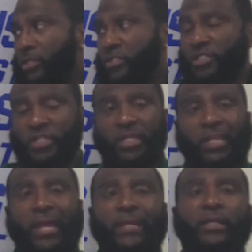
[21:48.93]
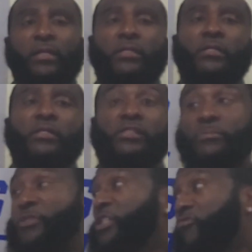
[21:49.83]
share, like,
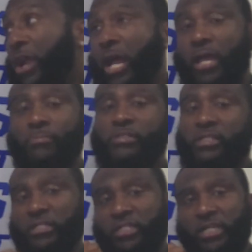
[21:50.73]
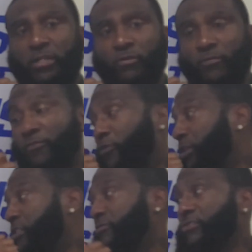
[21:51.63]
subscribe to the channel,
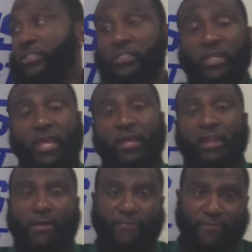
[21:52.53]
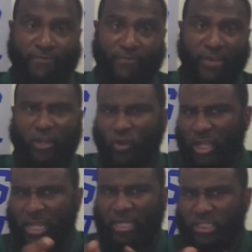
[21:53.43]
Voice of Reason NF. I know I
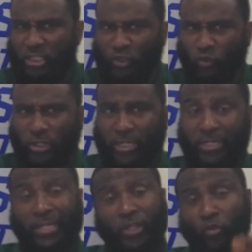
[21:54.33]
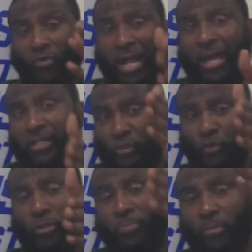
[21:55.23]
kind of just threw that in there. You gotta
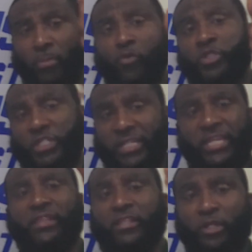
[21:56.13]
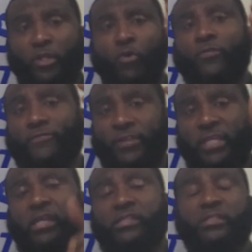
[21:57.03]
do the promotion. Hit the
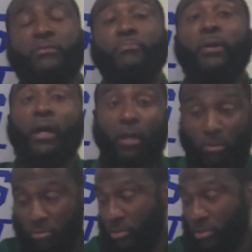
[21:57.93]
notification bell.